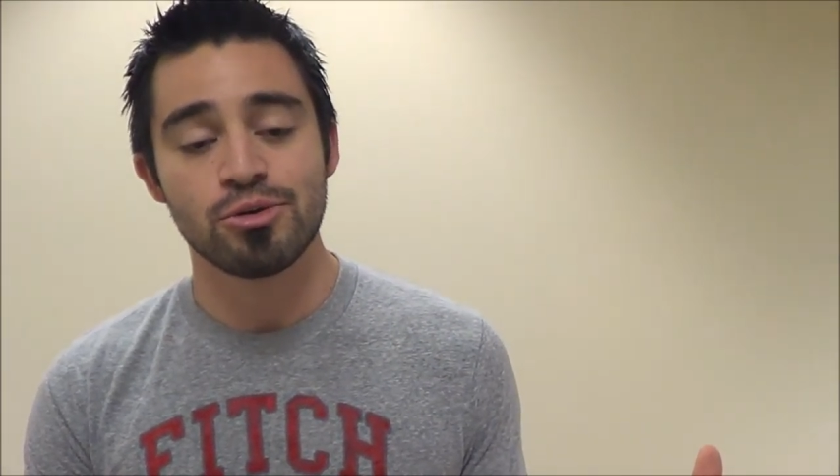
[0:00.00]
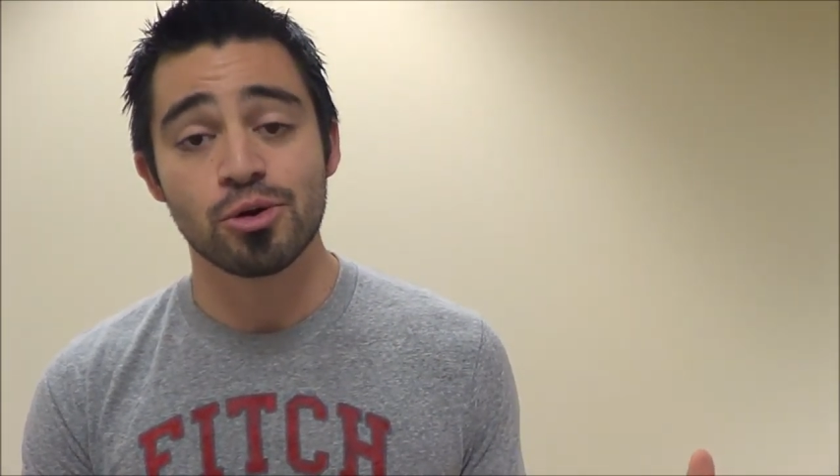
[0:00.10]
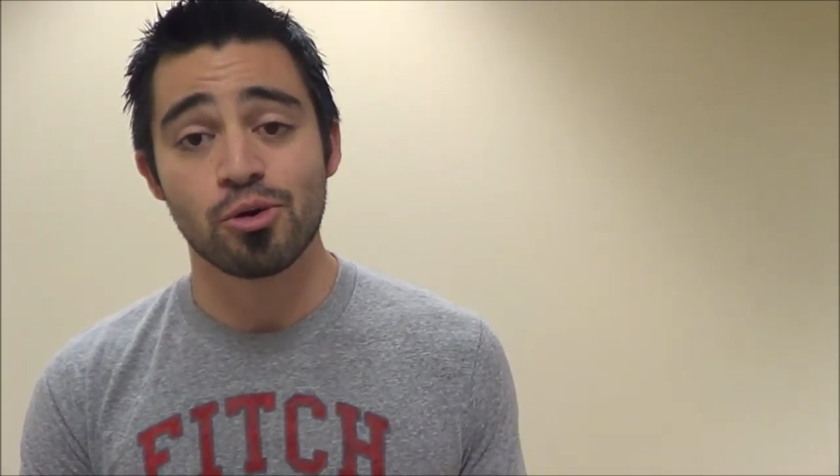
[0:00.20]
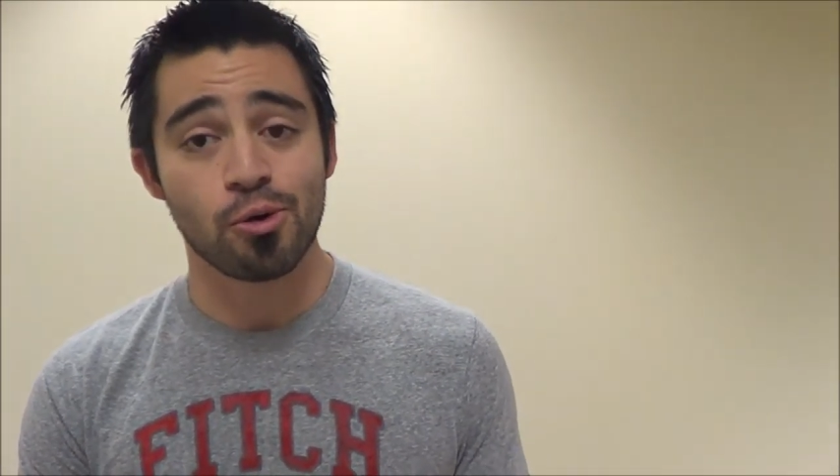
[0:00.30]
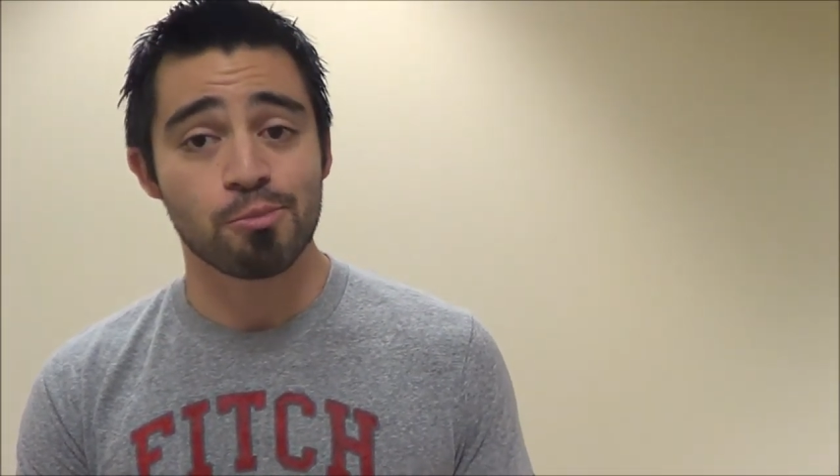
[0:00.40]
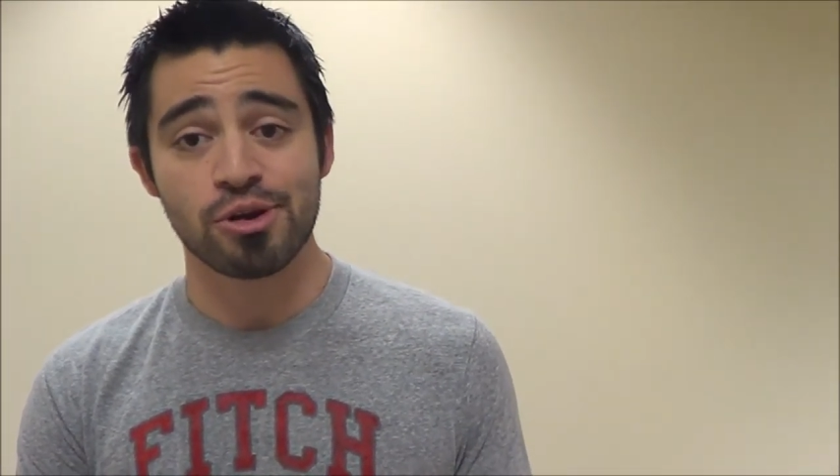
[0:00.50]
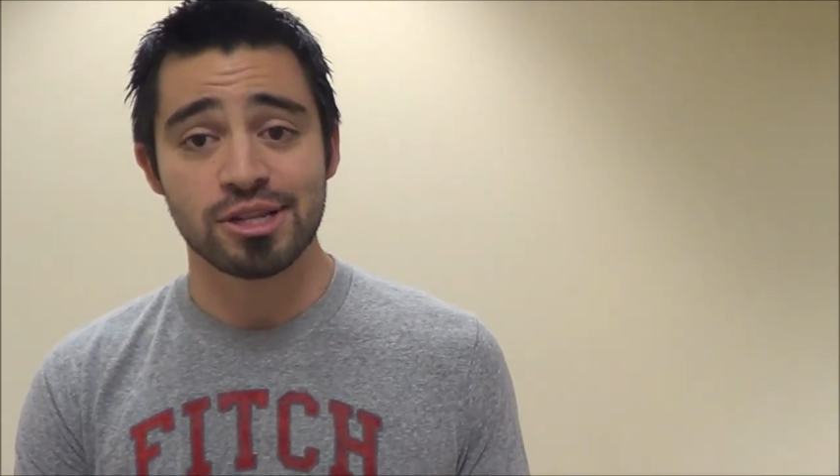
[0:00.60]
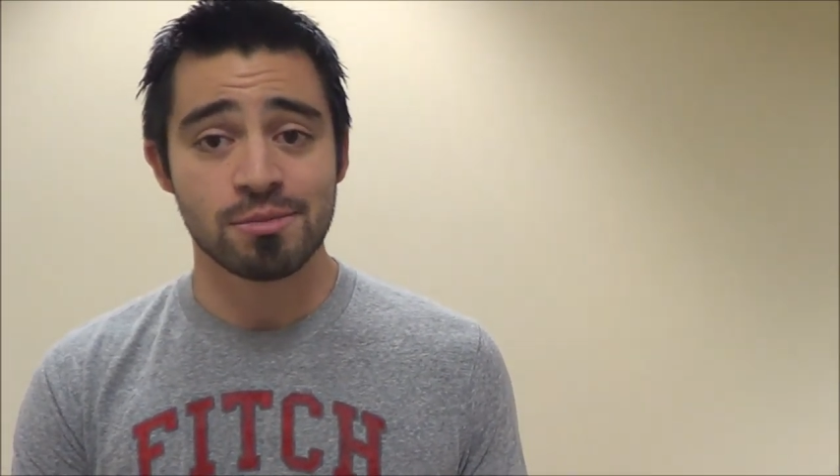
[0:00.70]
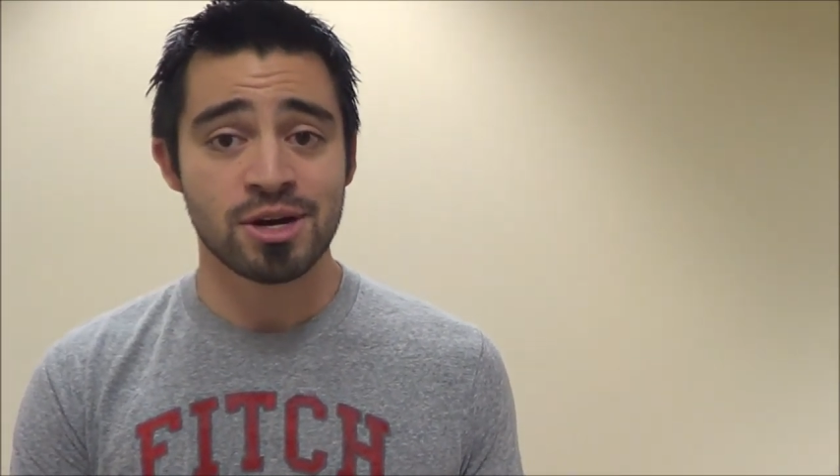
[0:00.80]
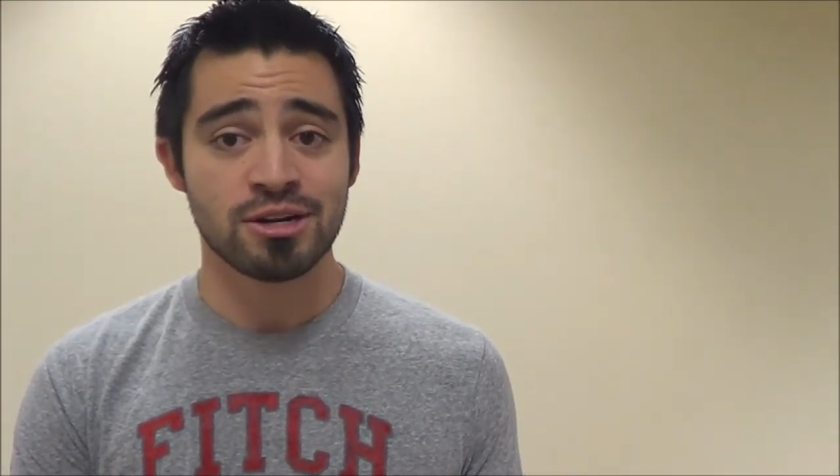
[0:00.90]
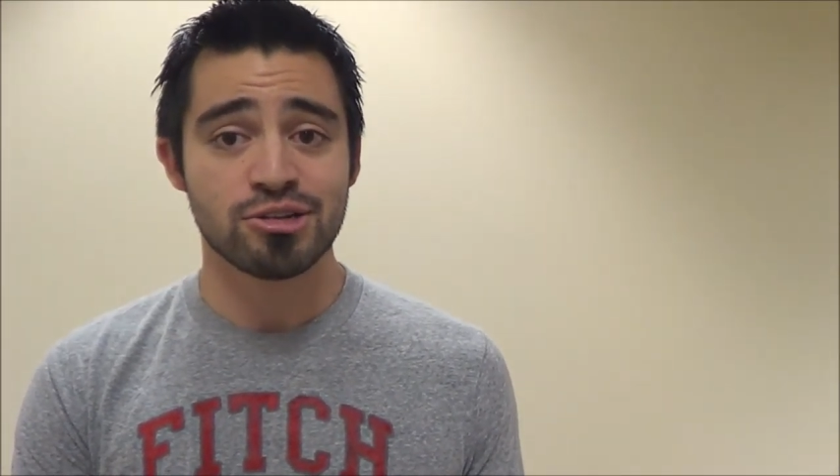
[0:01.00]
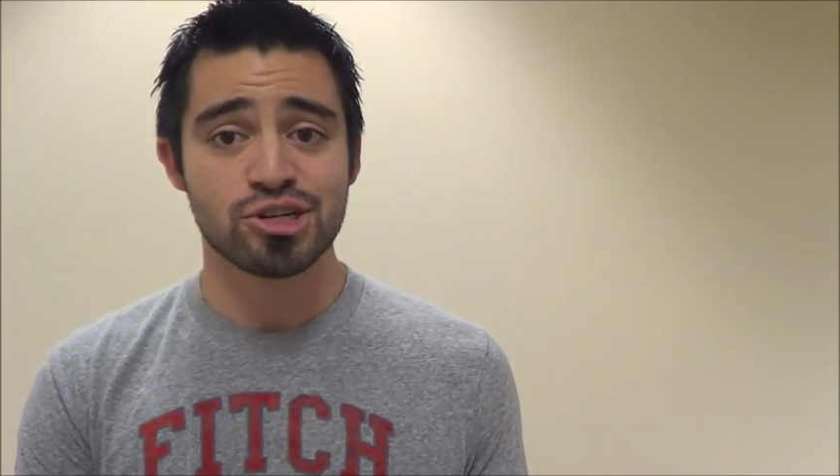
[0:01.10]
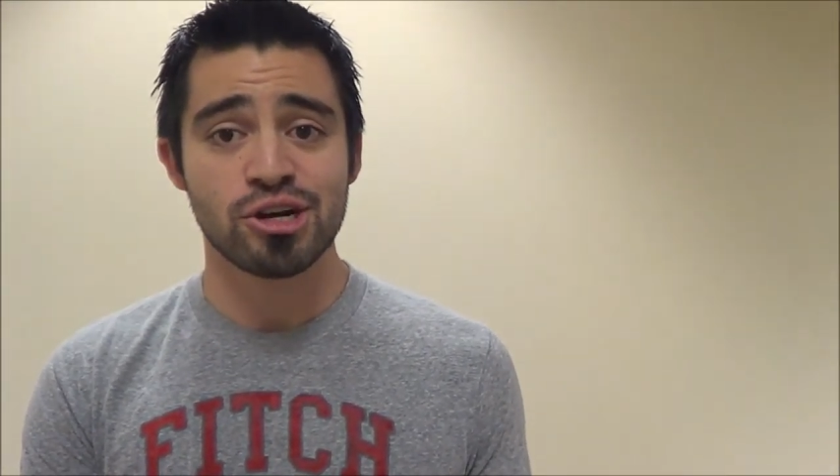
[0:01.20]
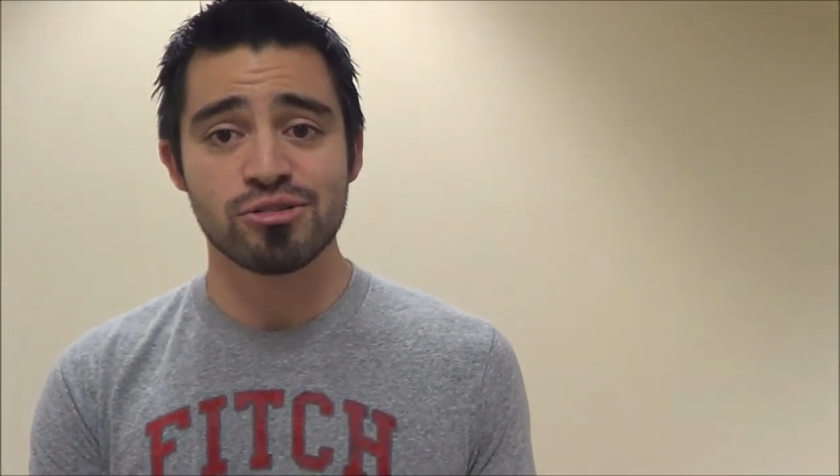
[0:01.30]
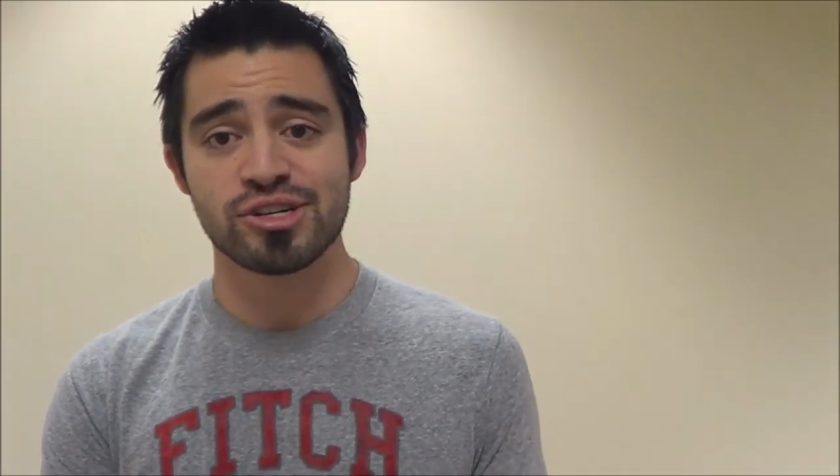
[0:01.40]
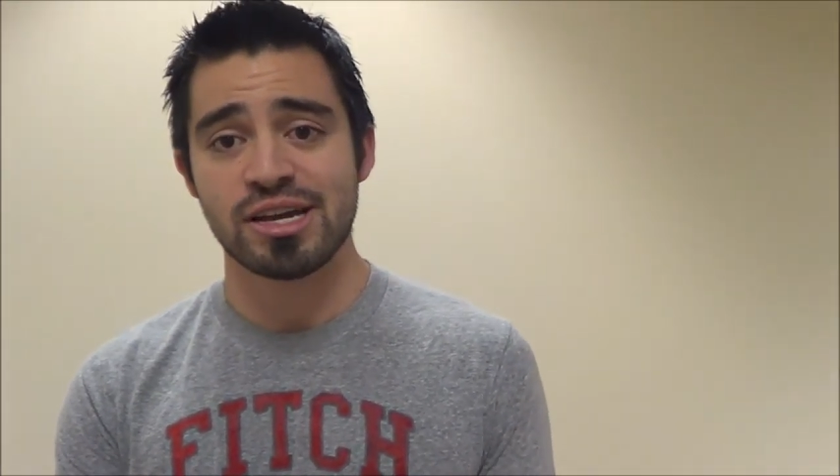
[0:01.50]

to incorporate them onto the show,